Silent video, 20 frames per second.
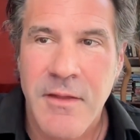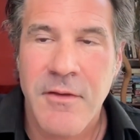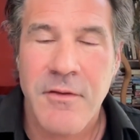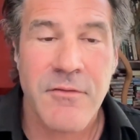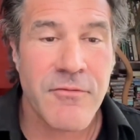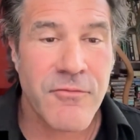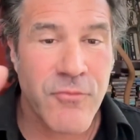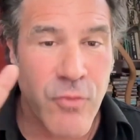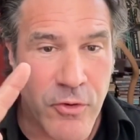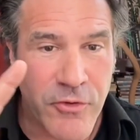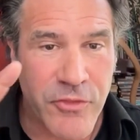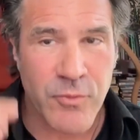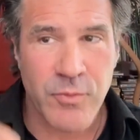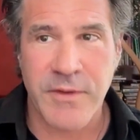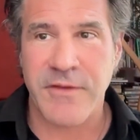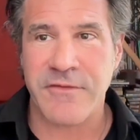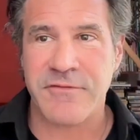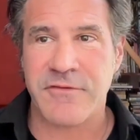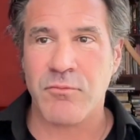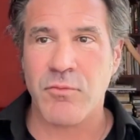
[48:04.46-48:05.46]
Fourth
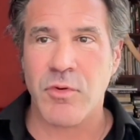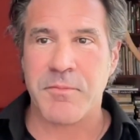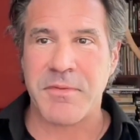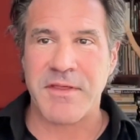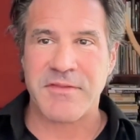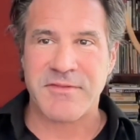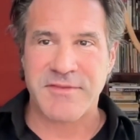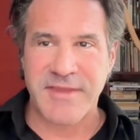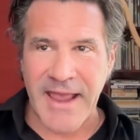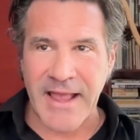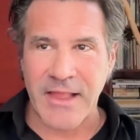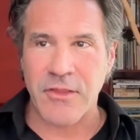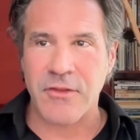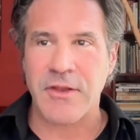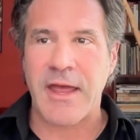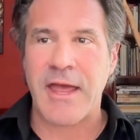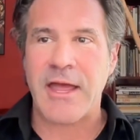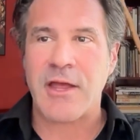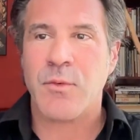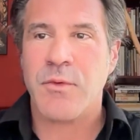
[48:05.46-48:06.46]
reason would be
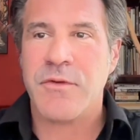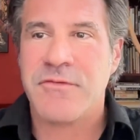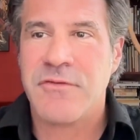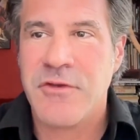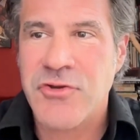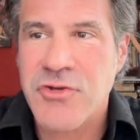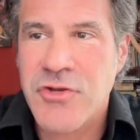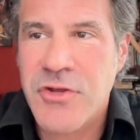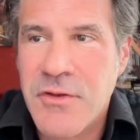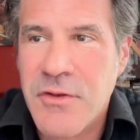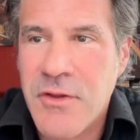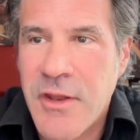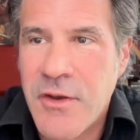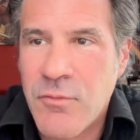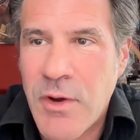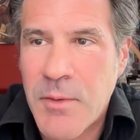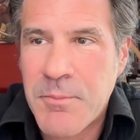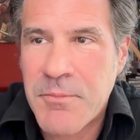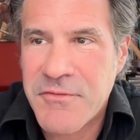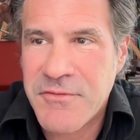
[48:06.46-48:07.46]
talent acquisition and
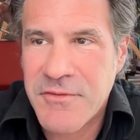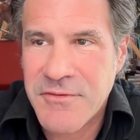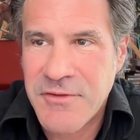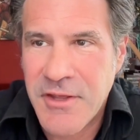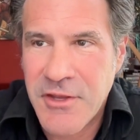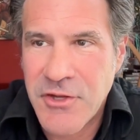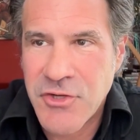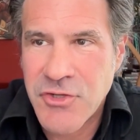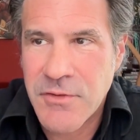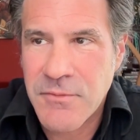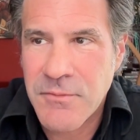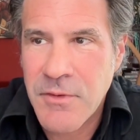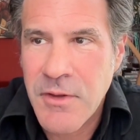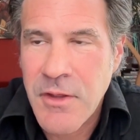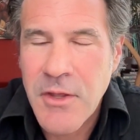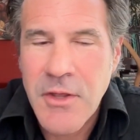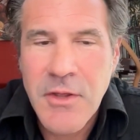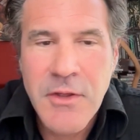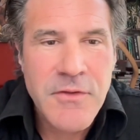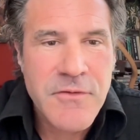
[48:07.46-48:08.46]
representation.
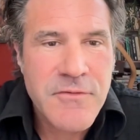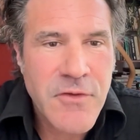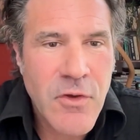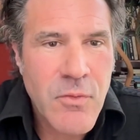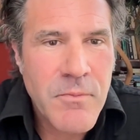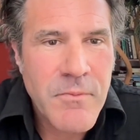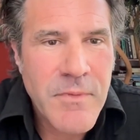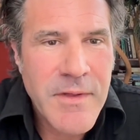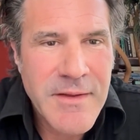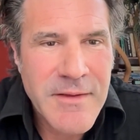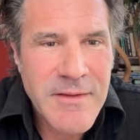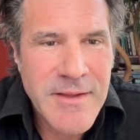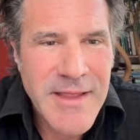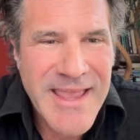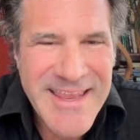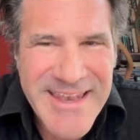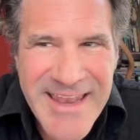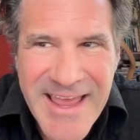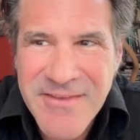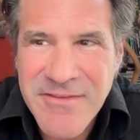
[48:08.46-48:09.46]
So
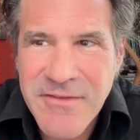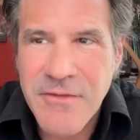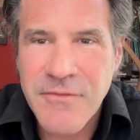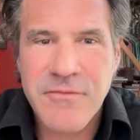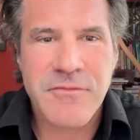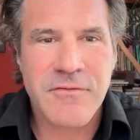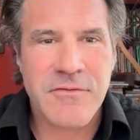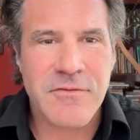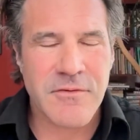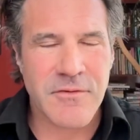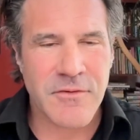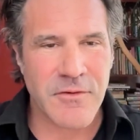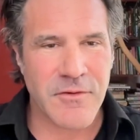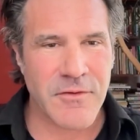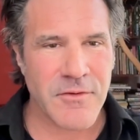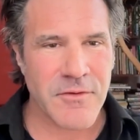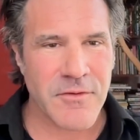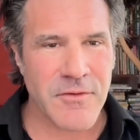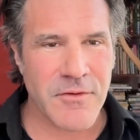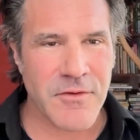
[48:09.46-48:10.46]
in essence,
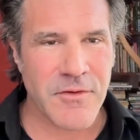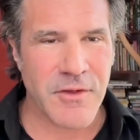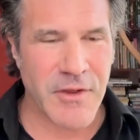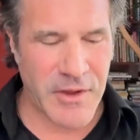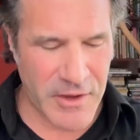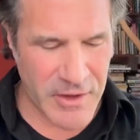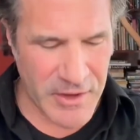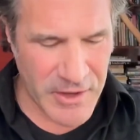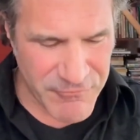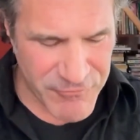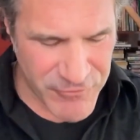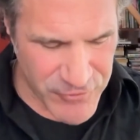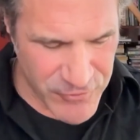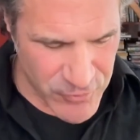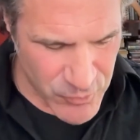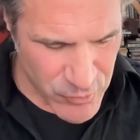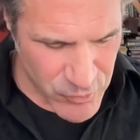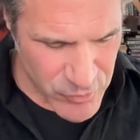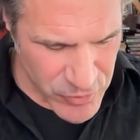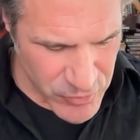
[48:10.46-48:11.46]
if
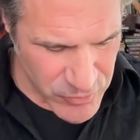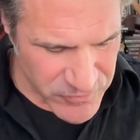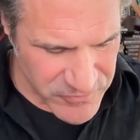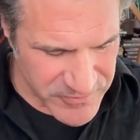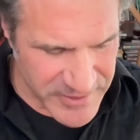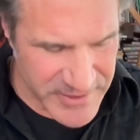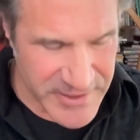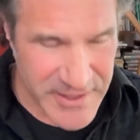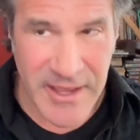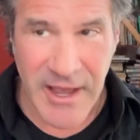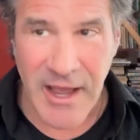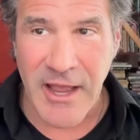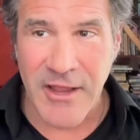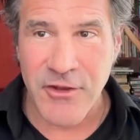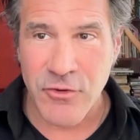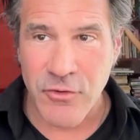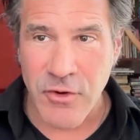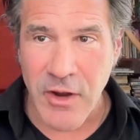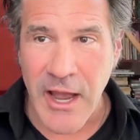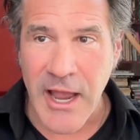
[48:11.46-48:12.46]
you use DEI,
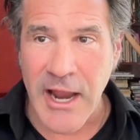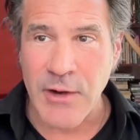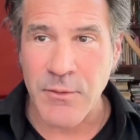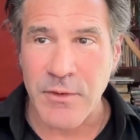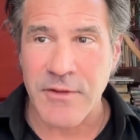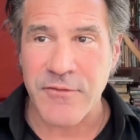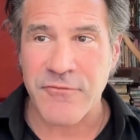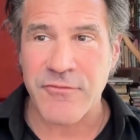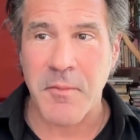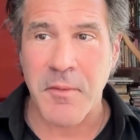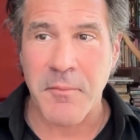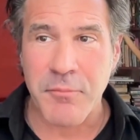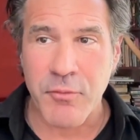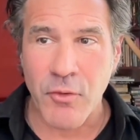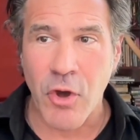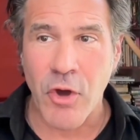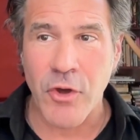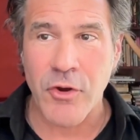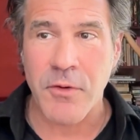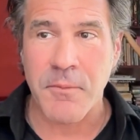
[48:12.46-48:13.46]
you're hiring from a
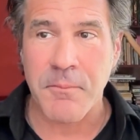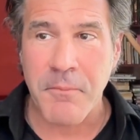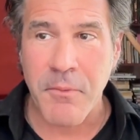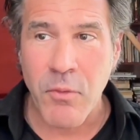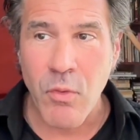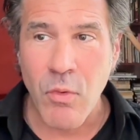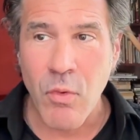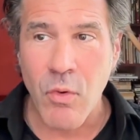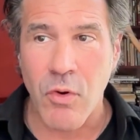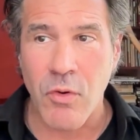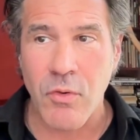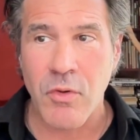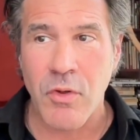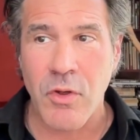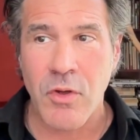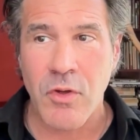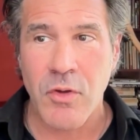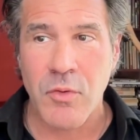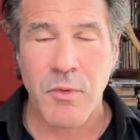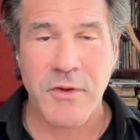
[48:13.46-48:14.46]
broader pool,
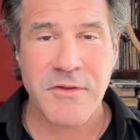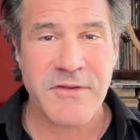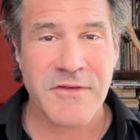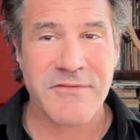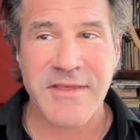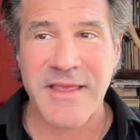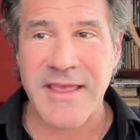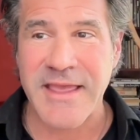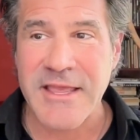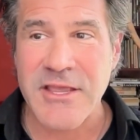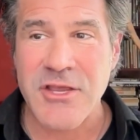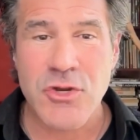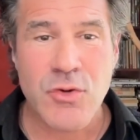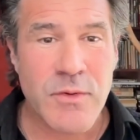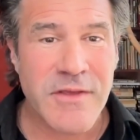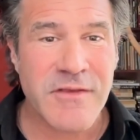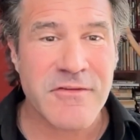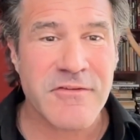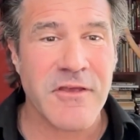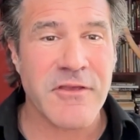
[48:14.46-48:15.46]
which is
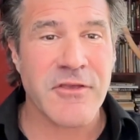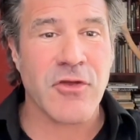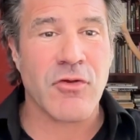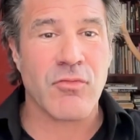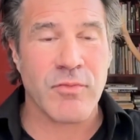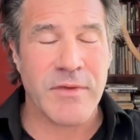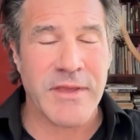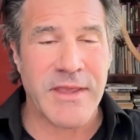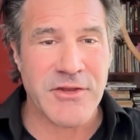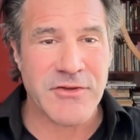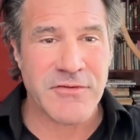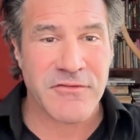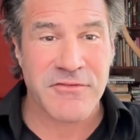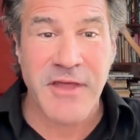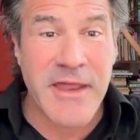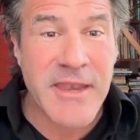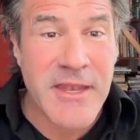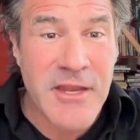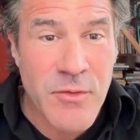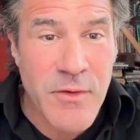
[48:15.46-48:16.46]
increasing your reach. It's
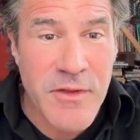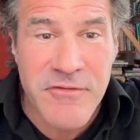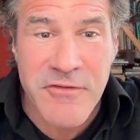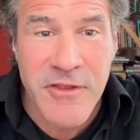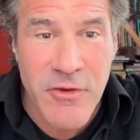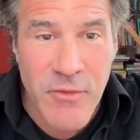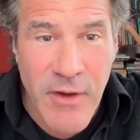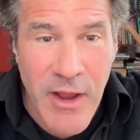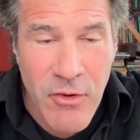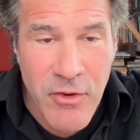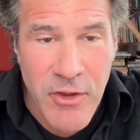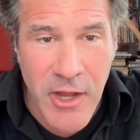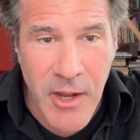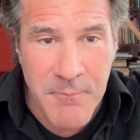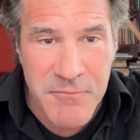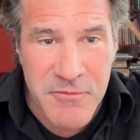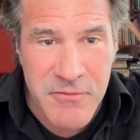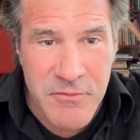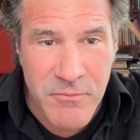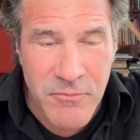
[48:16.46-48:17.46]
not increasing your
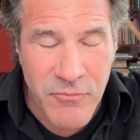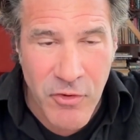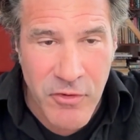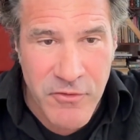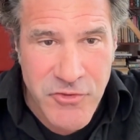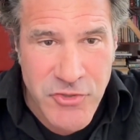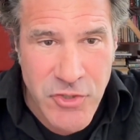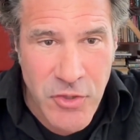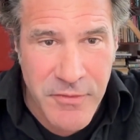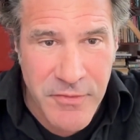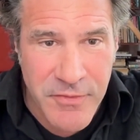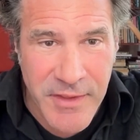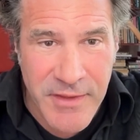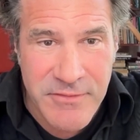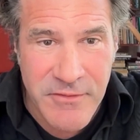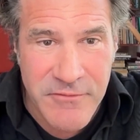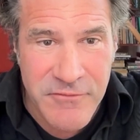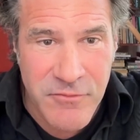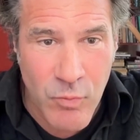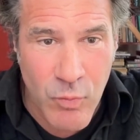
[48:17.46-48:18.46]
outcomes. We've already shown that that
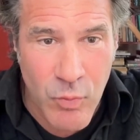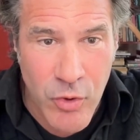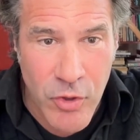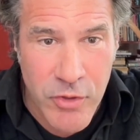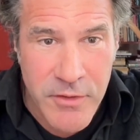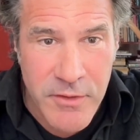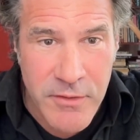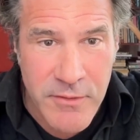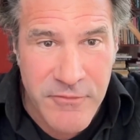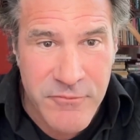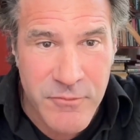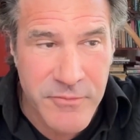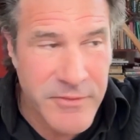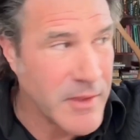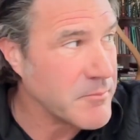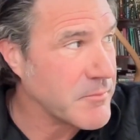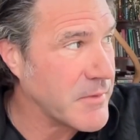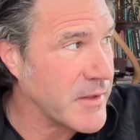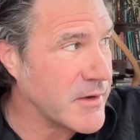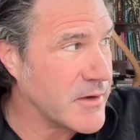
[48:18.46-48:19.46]
doesn't work. That's what
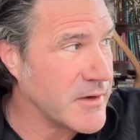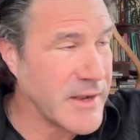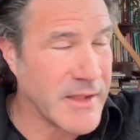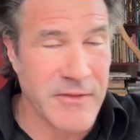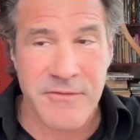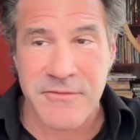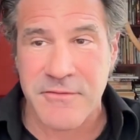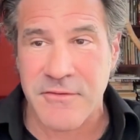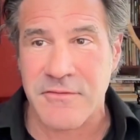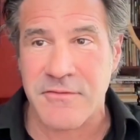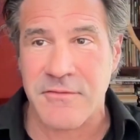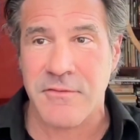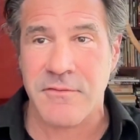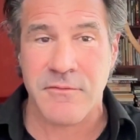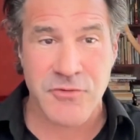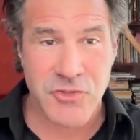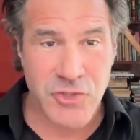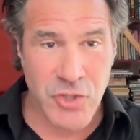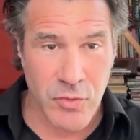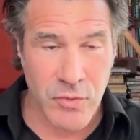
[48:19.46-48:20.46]
that meta-analysis
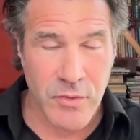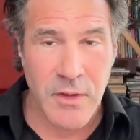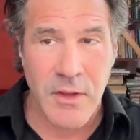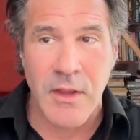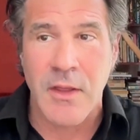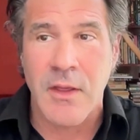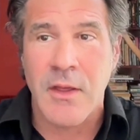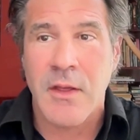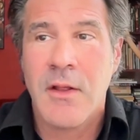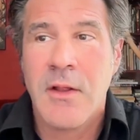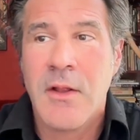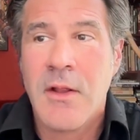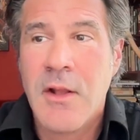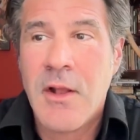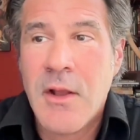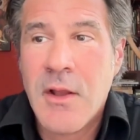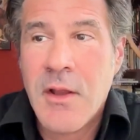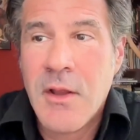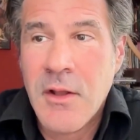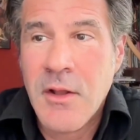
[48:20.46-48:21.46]
showed.
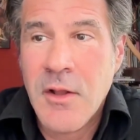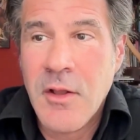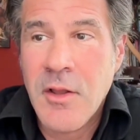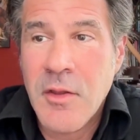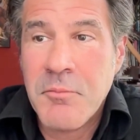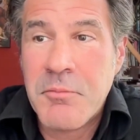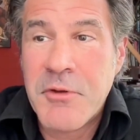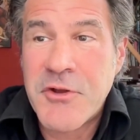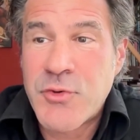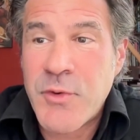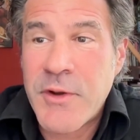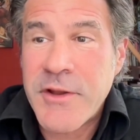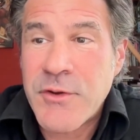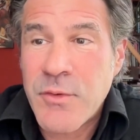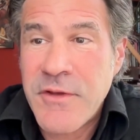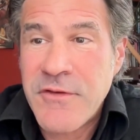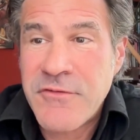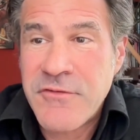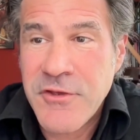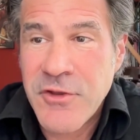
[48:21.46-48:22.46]
But you're
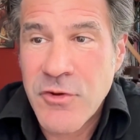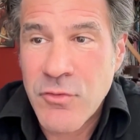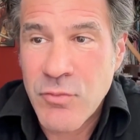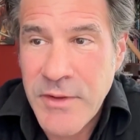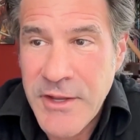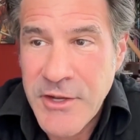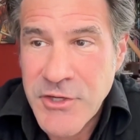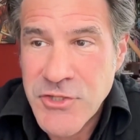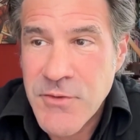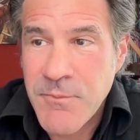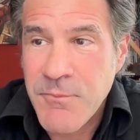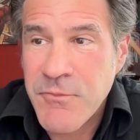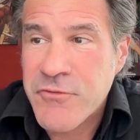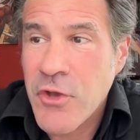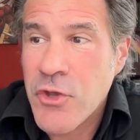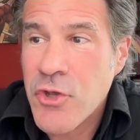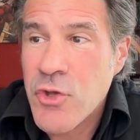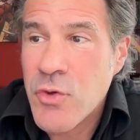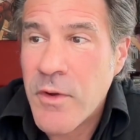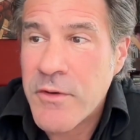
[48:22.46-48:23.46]
increasing your reach. So
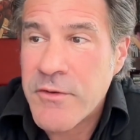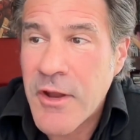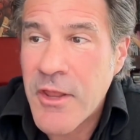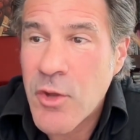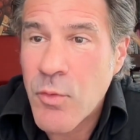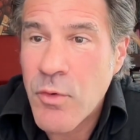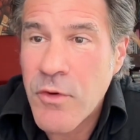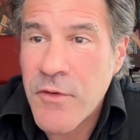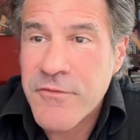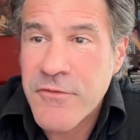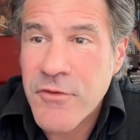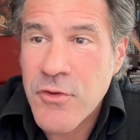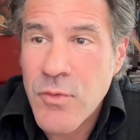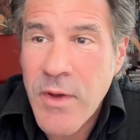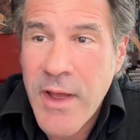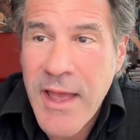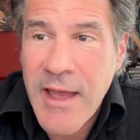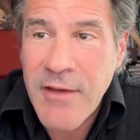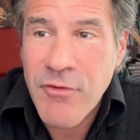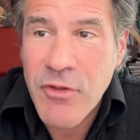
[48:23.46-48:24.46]
you, in other words, you
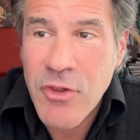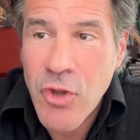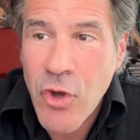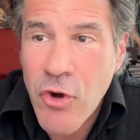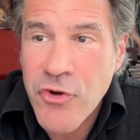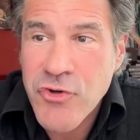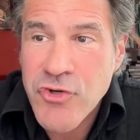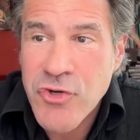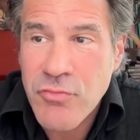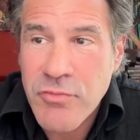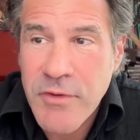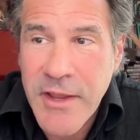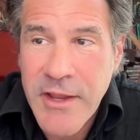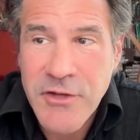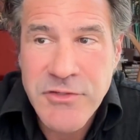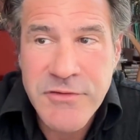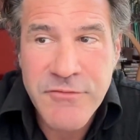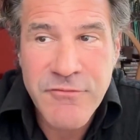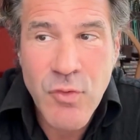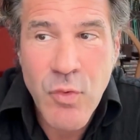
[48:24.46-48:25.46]
have a larger
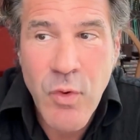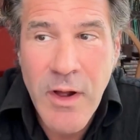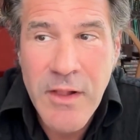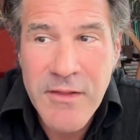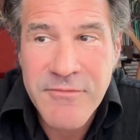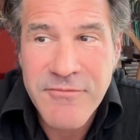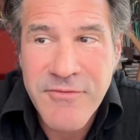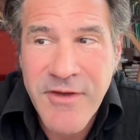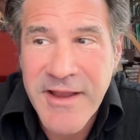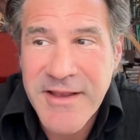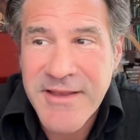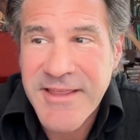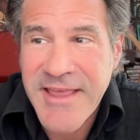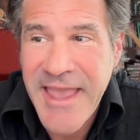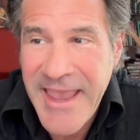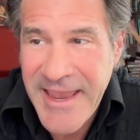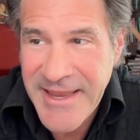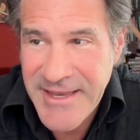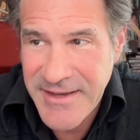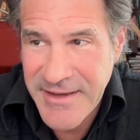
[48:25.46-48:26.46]
range of qualified
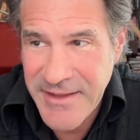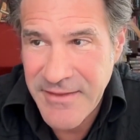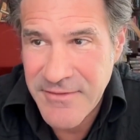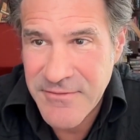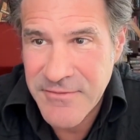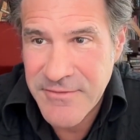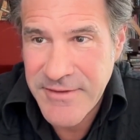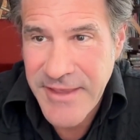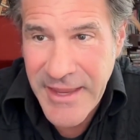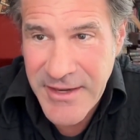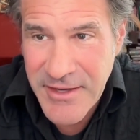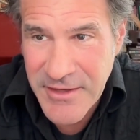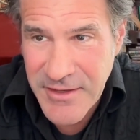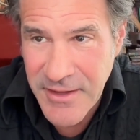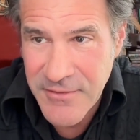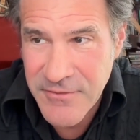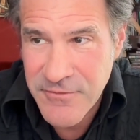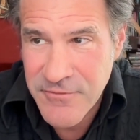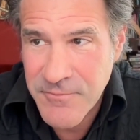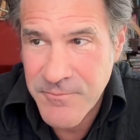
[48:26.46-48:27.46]

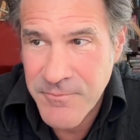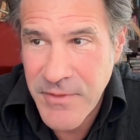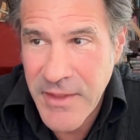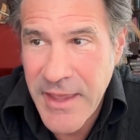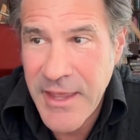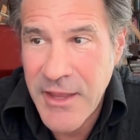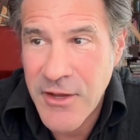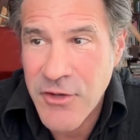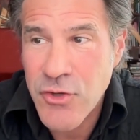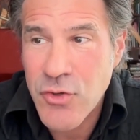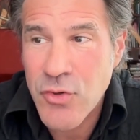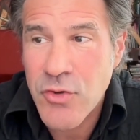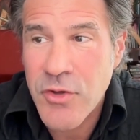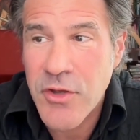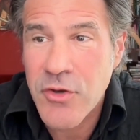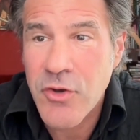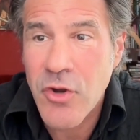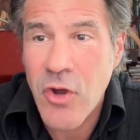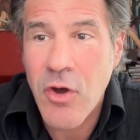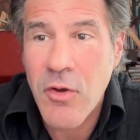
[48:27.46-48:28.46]
candidates, and you
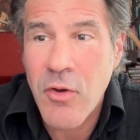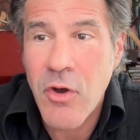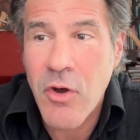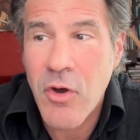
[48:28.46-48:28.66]
can